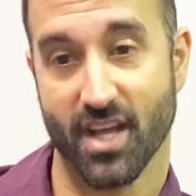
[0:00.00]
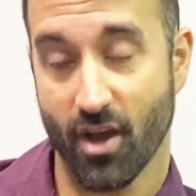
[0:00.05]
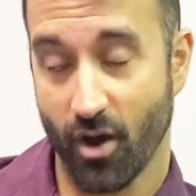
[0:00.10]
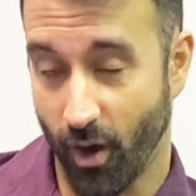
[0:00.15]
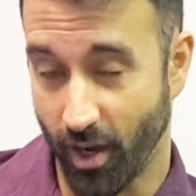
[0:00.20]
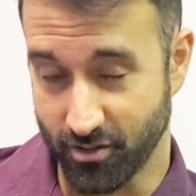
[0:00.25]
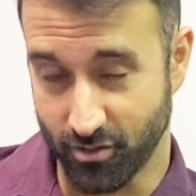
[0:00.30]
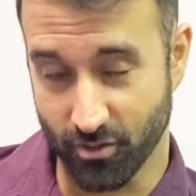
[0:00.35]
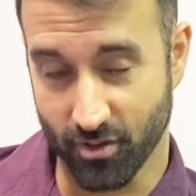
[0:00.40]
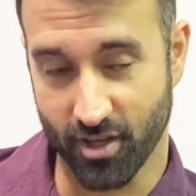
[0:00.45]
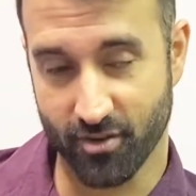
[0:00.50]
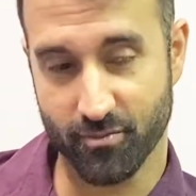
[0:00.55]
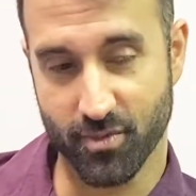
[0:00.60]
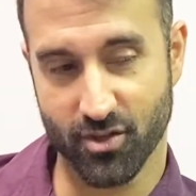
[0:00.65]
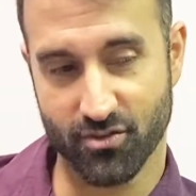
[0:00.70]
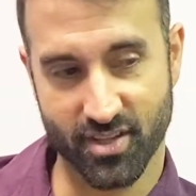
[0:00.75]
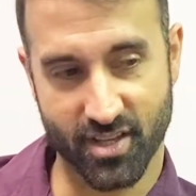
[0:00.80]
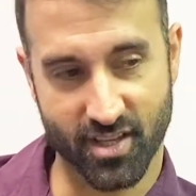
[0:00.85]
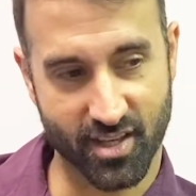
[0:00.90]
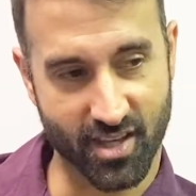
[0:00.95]
Oh, I do love
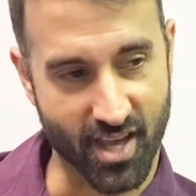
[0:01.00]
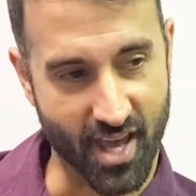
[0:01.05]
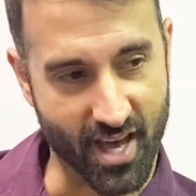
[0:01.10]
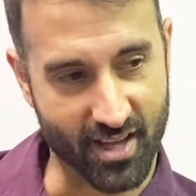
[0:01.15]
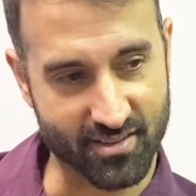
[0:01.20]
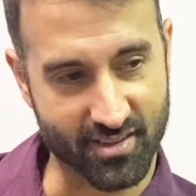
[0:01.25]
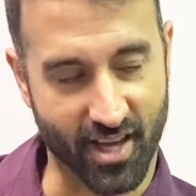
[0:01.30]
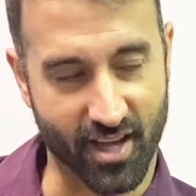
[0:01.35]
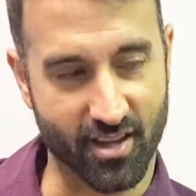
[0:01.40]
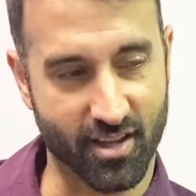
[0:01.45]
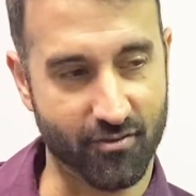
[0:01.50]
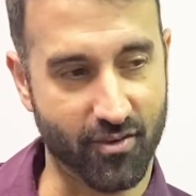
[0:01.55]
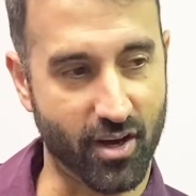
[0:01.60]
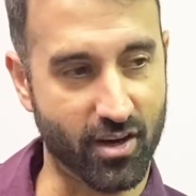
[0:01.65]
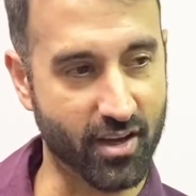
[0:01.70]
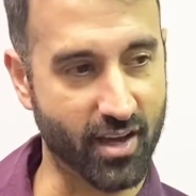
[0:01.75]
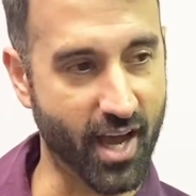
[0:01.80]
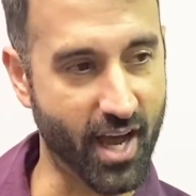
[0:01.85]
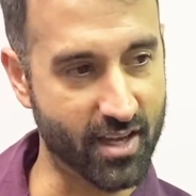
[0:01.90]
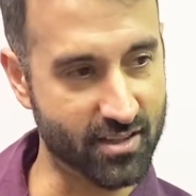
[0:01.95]
music. Yes, I love
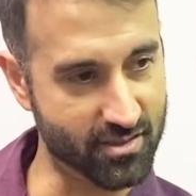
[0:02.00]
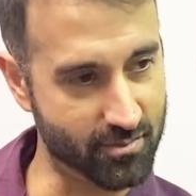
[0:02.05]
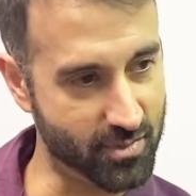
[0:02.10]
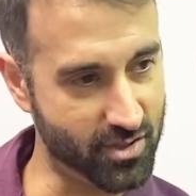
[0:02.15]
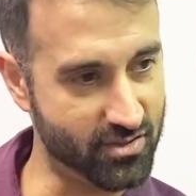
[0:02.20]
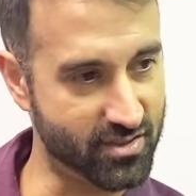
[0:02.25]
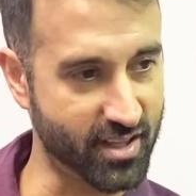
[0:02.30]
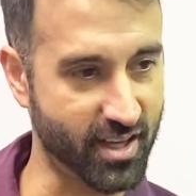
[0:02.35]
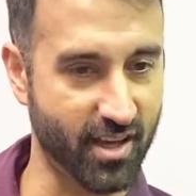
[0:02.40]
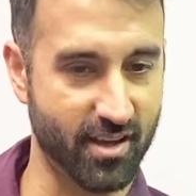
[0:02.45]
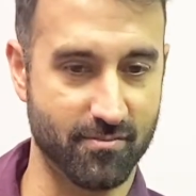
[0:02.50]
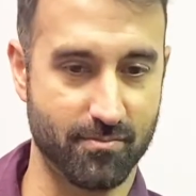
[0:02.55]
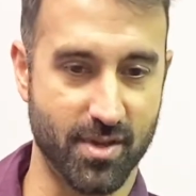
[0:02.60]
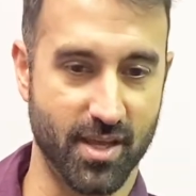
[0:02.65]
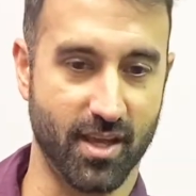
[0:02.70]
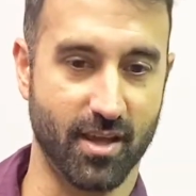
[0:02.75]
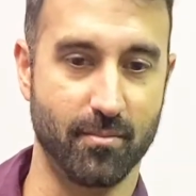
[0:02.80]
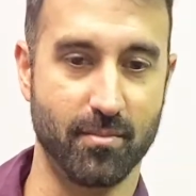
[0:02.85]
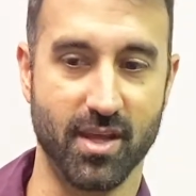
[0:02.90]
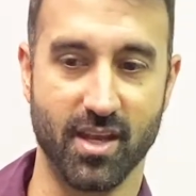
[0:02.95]
all kinds of music.
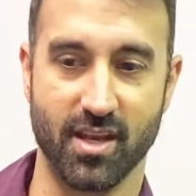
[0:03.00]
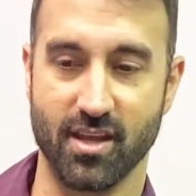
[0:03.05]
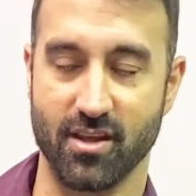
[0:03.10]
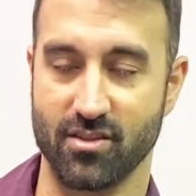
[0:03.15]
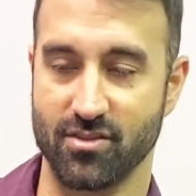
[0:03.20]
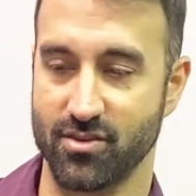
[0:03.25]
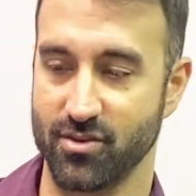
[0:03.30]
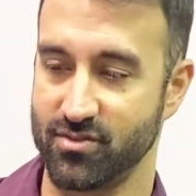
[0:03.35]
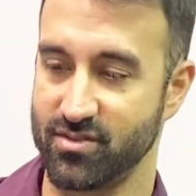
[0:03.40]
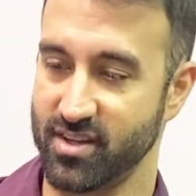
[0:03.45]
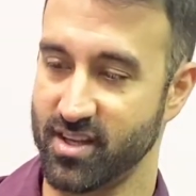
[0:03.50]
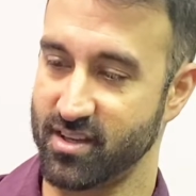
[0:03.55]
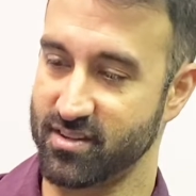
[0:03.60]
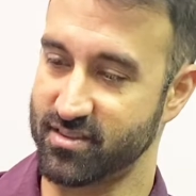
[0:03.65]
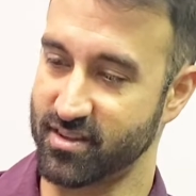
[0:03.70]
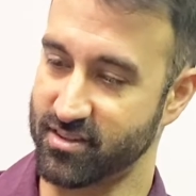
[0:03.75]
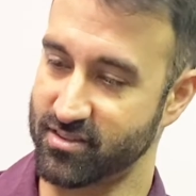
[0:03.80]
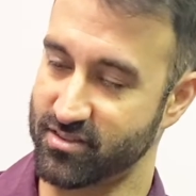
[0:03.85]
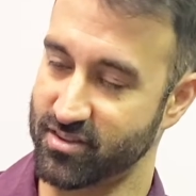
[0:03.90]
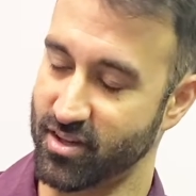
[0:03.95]
Being a media enthusiast,
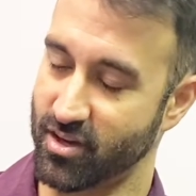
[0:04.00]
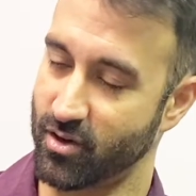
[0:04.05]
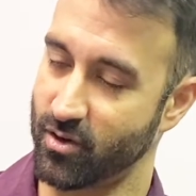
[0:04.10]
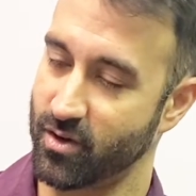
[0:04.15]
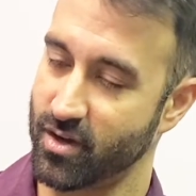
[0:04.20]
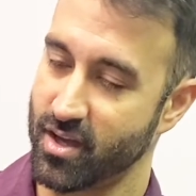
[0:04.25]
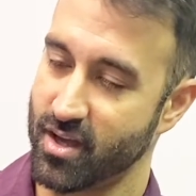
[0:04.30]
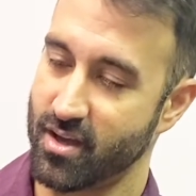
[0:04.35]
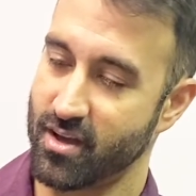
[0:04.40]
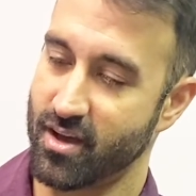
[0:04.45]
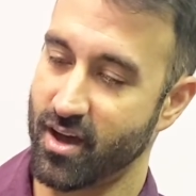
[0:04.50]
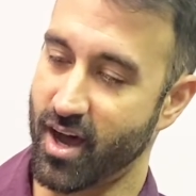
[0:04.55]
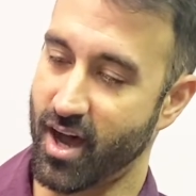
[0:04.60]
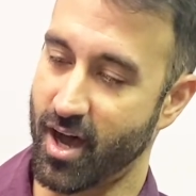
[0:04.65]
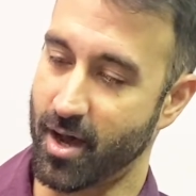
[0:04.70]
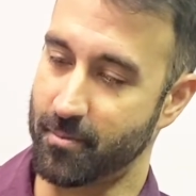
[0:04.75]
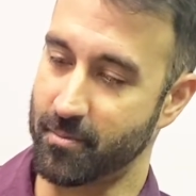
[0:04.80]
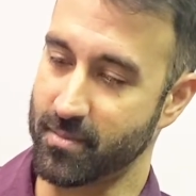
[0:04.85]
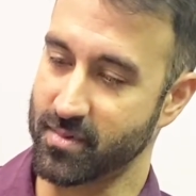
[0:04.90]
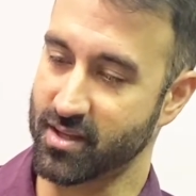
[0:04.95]
and so
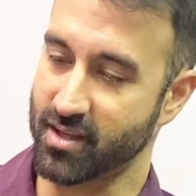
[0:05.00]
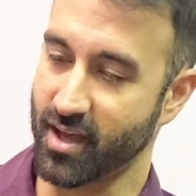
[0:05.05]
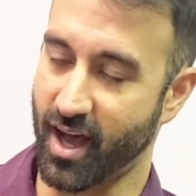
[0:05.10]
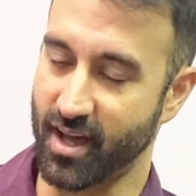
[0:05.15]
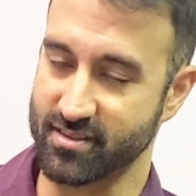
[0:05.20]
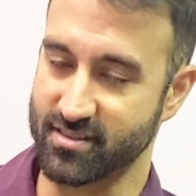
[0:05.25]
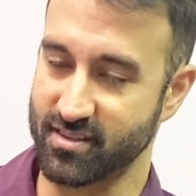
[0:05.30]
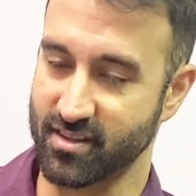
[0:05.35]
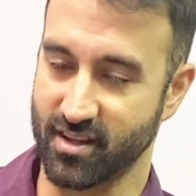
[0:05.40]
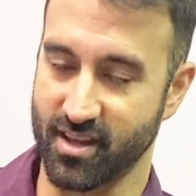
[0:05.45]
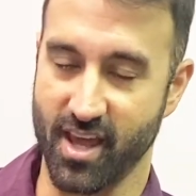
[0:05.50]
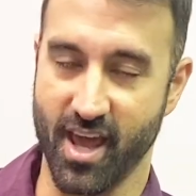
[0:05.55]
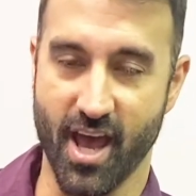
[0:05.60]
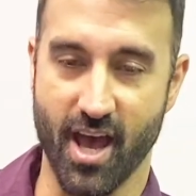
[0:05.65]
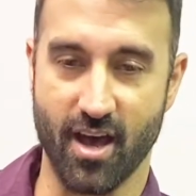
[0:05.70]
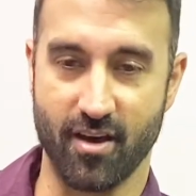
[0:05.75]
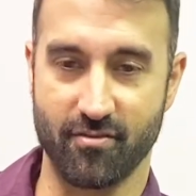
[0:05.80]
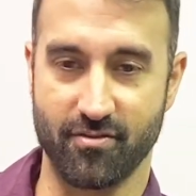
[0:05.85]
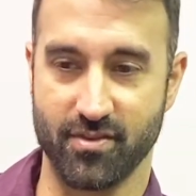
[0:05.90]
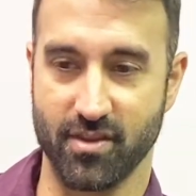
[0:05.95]
constantly
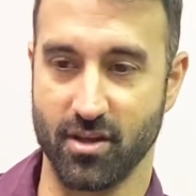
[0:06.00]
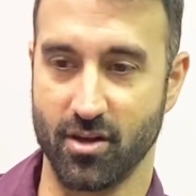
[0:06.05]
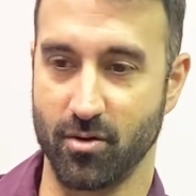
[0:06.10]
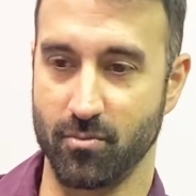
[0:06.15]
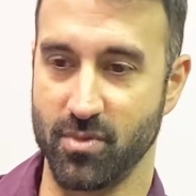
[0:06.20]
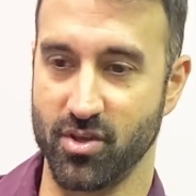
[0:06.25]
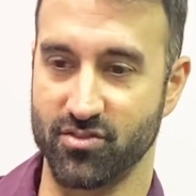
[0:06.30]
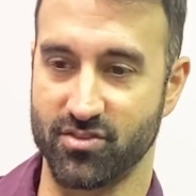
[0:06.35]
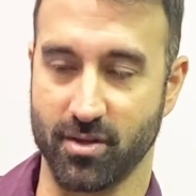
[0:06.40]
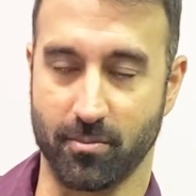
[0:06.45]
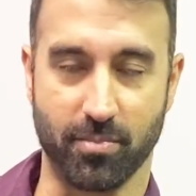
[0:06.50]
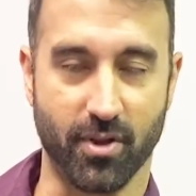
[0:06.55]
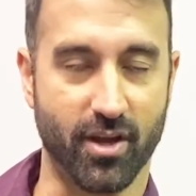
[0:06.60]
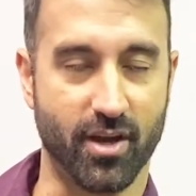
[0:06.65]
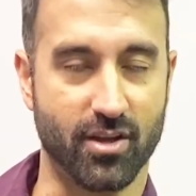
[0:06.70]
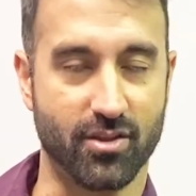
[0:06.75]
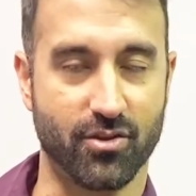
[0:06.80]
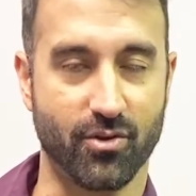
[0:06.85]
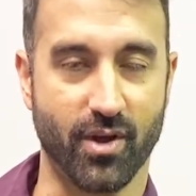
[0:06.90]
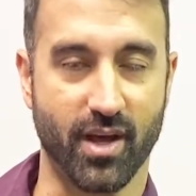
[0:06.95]
have music
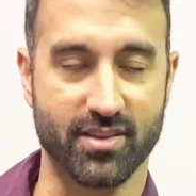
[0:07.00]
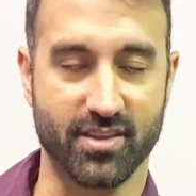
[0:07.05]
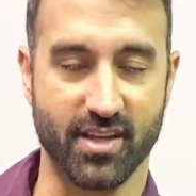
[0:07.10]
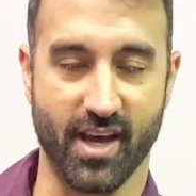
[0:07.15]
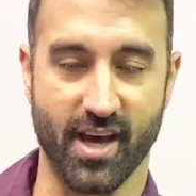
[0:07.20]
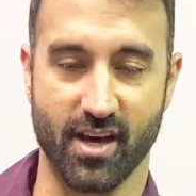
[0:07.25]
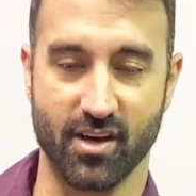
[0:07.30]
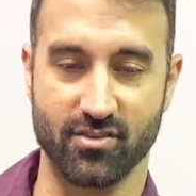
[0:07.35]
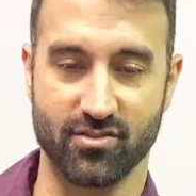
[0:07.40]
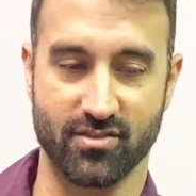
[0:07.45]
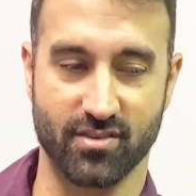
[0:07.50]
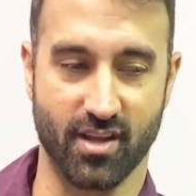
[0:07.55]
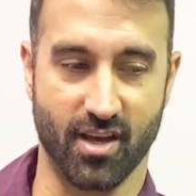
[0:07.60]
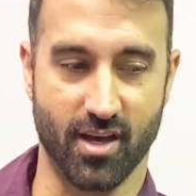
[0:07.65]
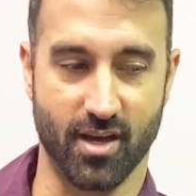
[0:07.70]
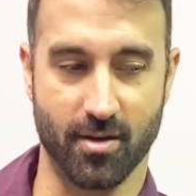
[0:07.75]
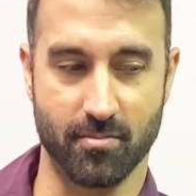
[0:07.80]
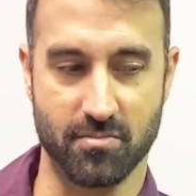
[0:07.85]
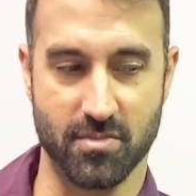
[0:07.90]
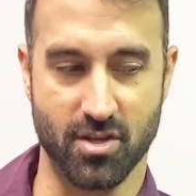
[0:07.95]
blaring throughout the house.
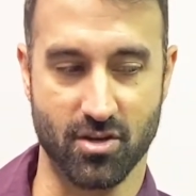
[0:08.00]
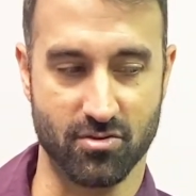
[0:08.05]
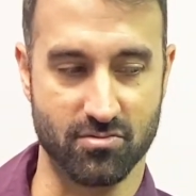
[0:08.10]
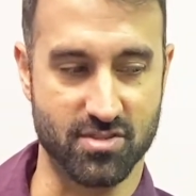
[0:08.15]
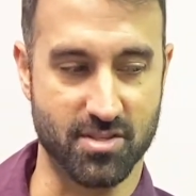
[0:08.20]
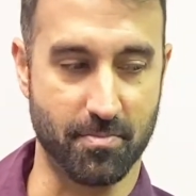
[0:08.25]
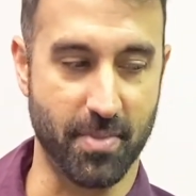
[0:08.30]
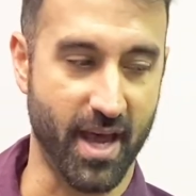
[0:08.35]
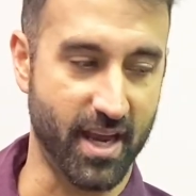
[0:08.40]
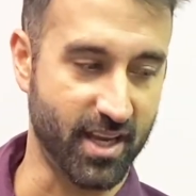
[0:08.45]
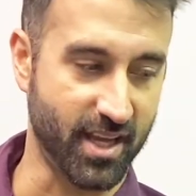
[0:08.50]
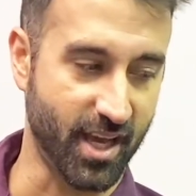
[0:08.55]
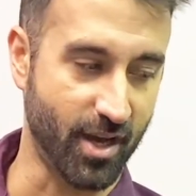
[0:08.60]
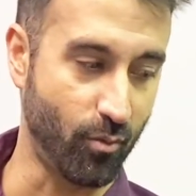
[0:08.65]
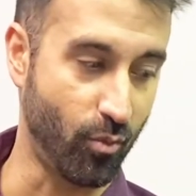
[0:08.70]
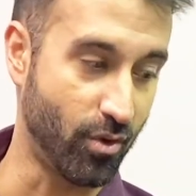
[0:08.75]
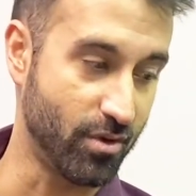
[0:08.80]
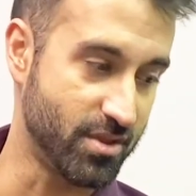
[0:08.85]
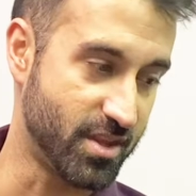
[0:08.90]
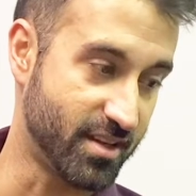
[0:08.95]
Depending on
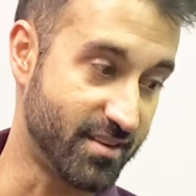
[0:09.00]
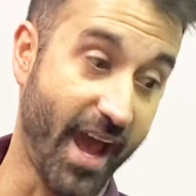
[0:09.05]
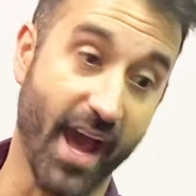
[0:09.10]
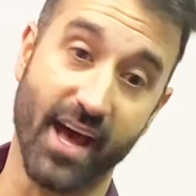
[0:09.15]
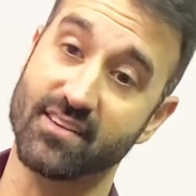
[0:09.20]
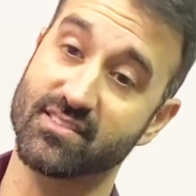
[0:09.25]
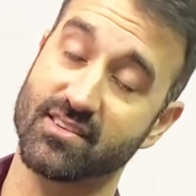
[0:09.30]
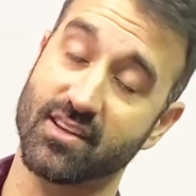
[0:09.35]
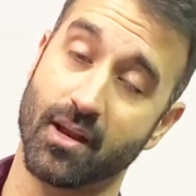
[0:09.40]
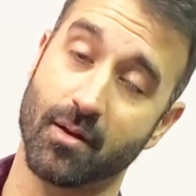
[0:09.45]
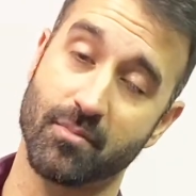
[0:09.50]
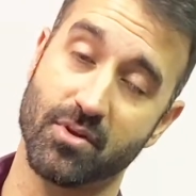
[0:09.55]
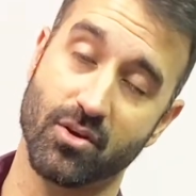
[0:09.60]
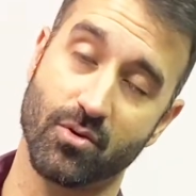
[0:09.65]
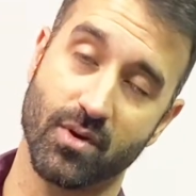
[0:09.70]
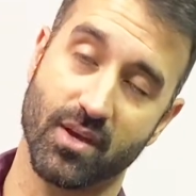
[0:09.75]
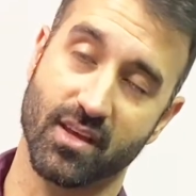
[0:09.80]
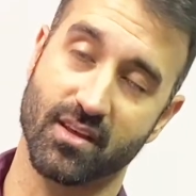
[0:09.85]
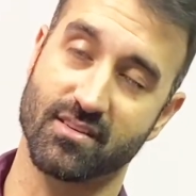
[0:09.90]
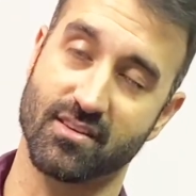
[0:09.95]
what the task that I'm
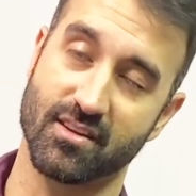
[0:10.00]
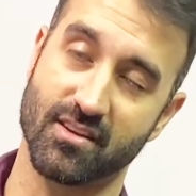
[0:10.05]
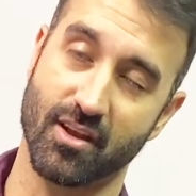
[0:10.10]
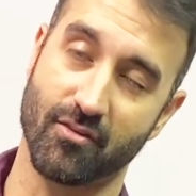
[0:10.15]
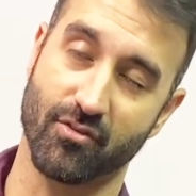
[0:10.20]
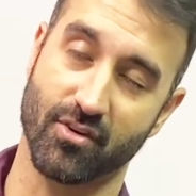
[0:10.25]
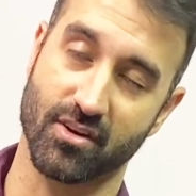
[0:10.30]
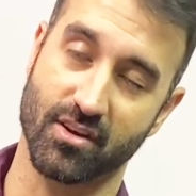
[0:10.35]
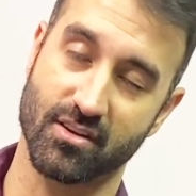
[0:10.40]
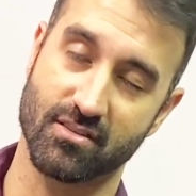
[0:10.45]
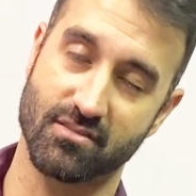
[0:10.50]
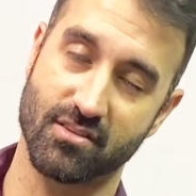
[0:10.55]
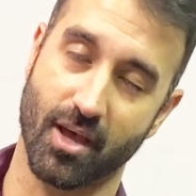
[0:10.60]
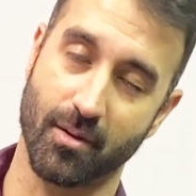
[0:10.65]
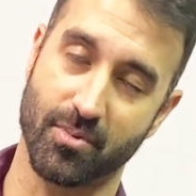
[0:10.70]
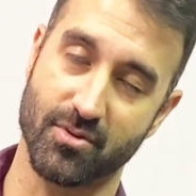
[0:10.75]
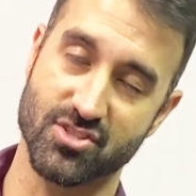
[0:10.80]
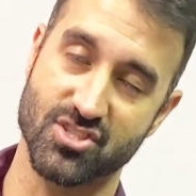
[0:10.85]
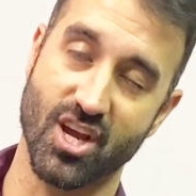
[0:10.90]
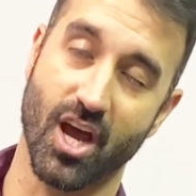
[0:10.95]
doing is a different
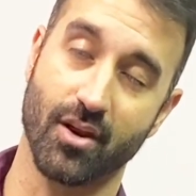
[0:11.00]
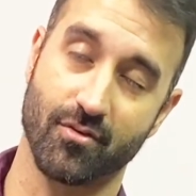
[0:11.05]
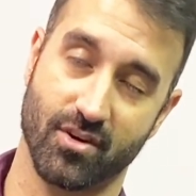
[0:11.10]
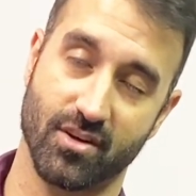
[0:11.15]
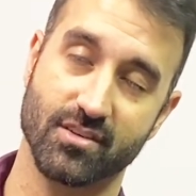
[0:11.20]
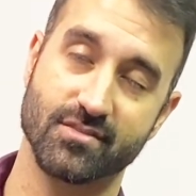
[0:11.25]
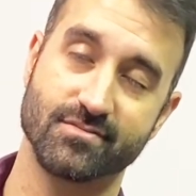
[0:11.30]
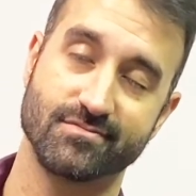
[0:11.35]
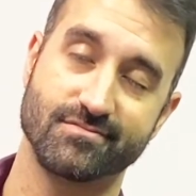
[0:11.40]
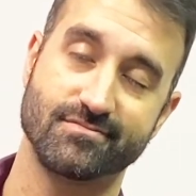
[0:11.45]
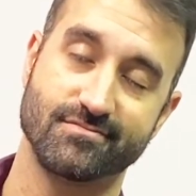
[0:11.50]
type of genre.